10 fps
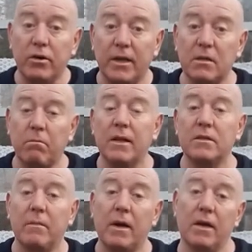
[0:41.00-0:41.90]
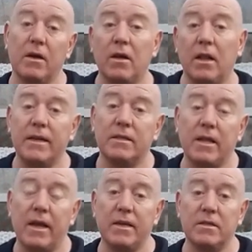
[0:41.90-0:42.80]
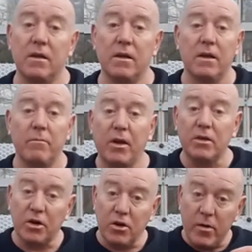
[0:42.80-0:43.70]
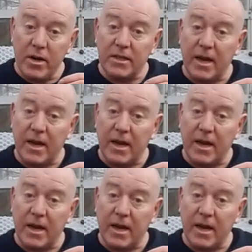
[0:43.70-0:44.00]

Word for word: transplant them out at a later date, because they're growing a